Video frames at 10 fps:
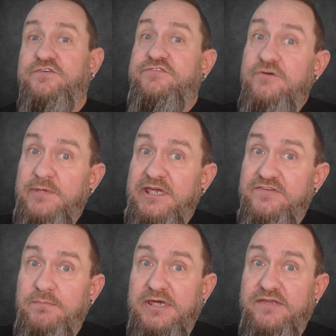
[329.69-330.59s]
Assuming is
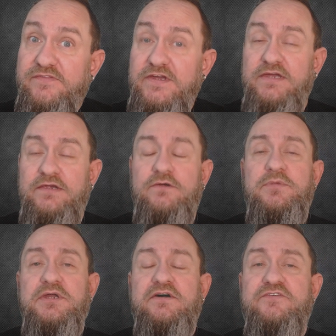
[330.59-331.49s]
a big thing here
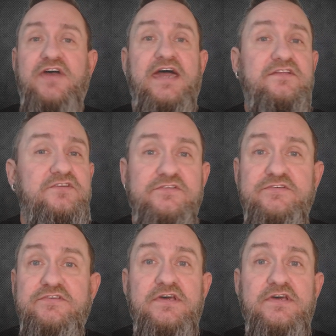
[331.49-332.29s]
because agents